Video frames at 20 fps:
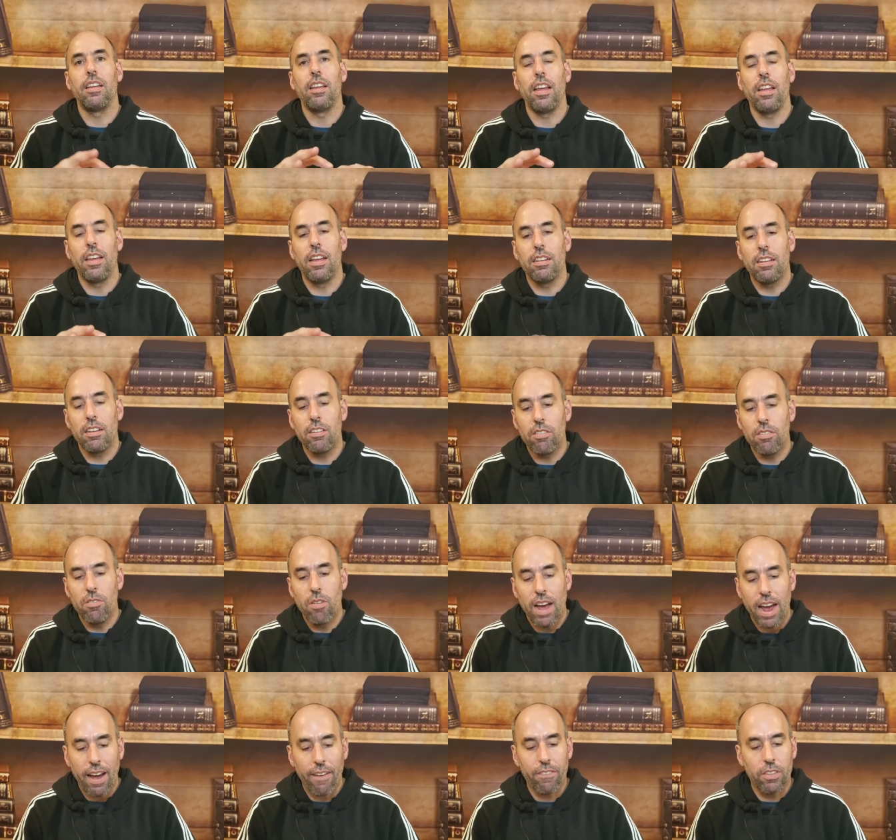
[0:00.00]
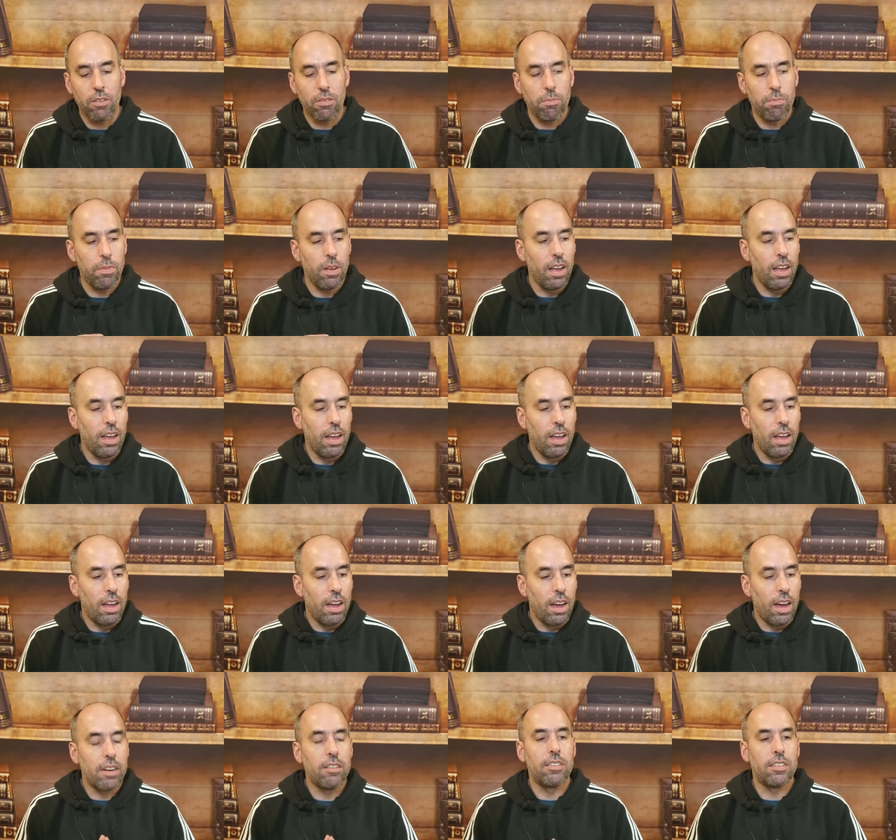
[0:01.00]
It, you have to
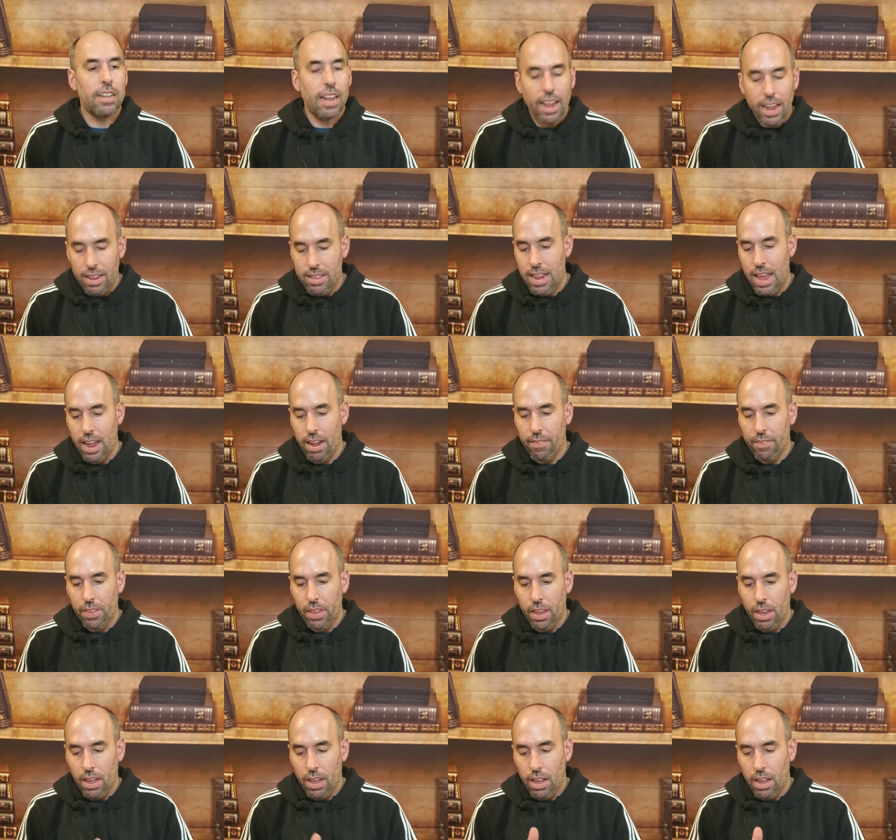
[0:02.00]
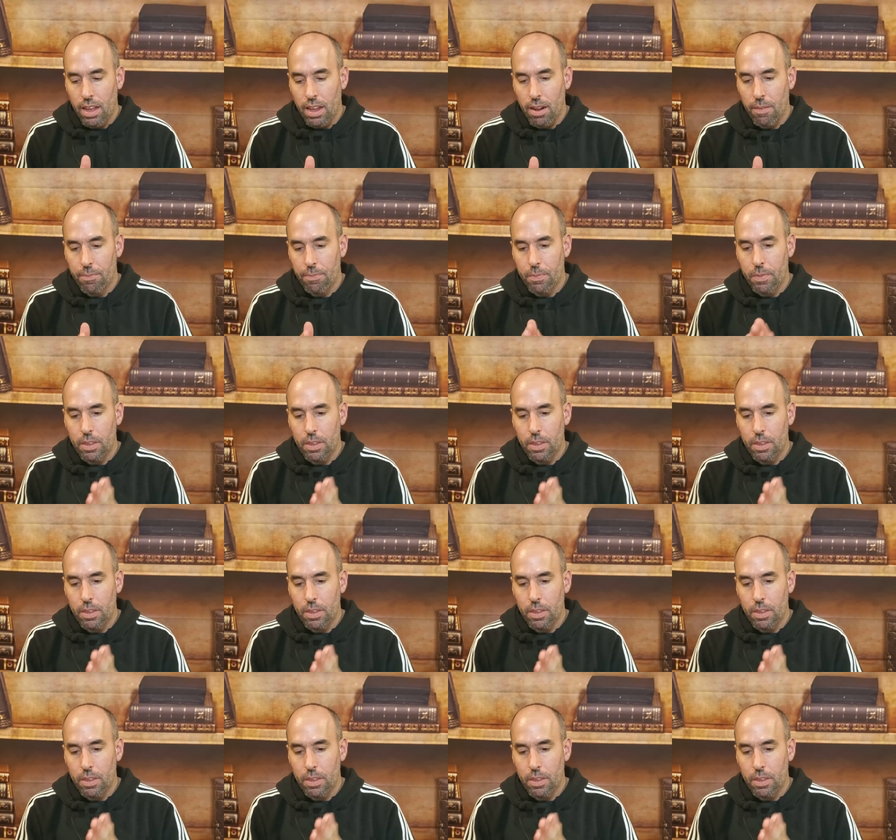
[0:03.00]
understand that uh,